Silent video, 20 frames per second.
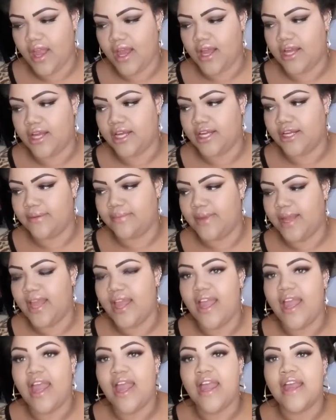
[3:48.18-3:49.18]

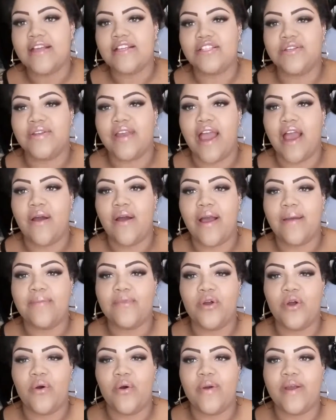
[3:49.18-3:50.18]
So now
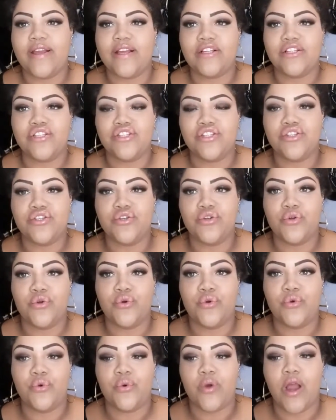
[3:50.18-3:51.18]
I'm going
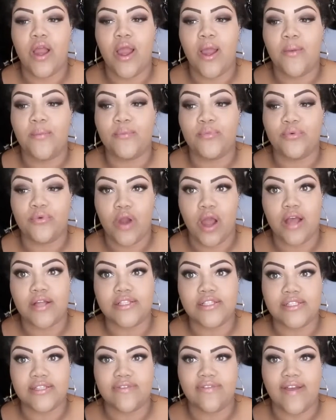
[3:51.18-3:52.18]
to
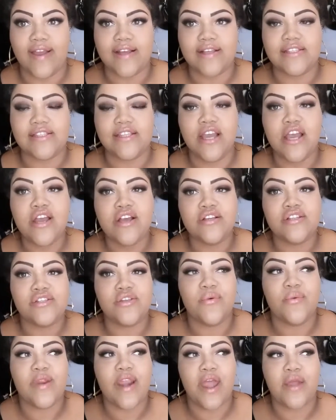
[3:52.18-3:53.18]
bronze the face.
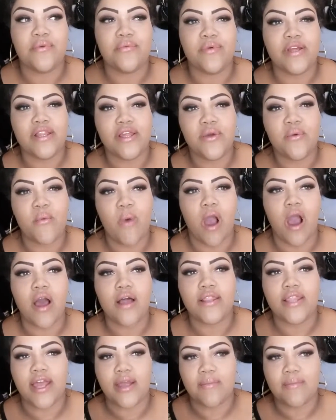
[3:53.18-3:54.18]
So when I really
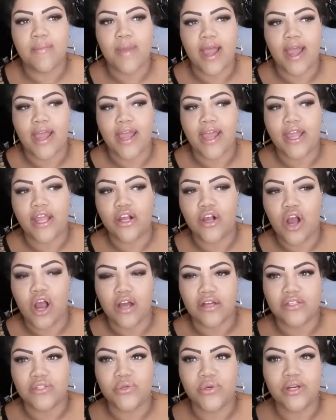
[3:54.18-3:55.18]
want like my
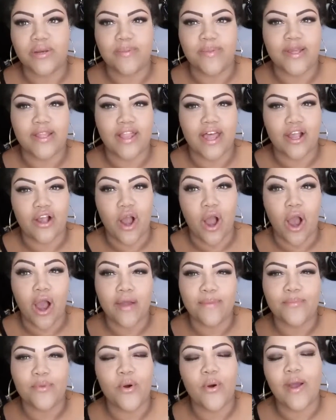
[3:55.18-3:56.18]
contour to be like
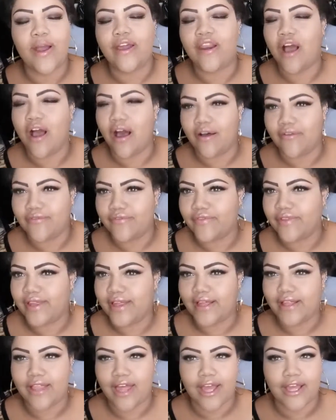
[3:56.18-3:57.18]
on point, on
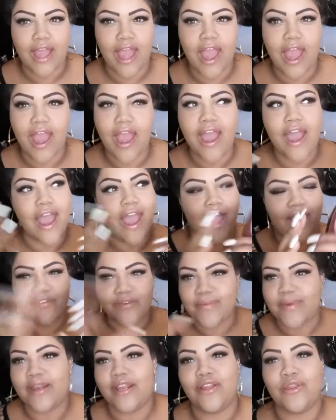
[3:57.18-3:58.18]
fleek, like
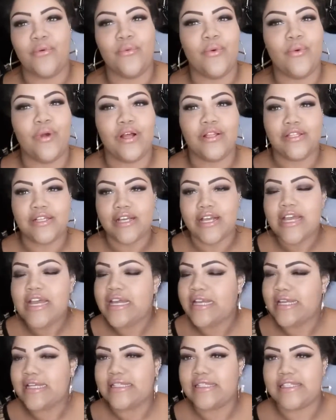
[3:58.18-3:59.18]
everybody in the world
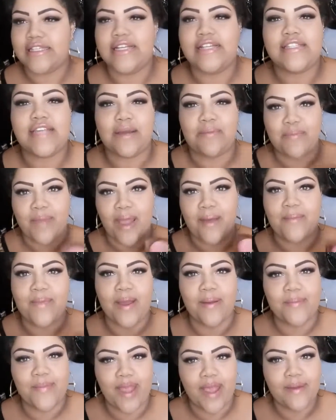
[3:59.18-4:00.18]
can see it's like bam
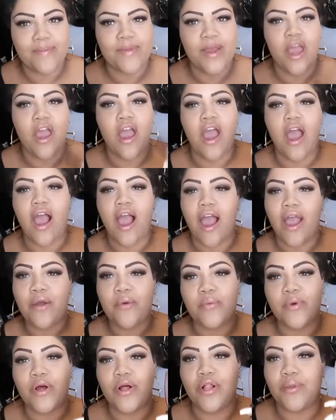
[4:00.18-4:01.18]
bam bam, I
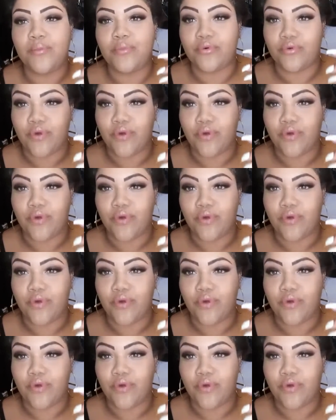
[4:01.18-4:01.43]
will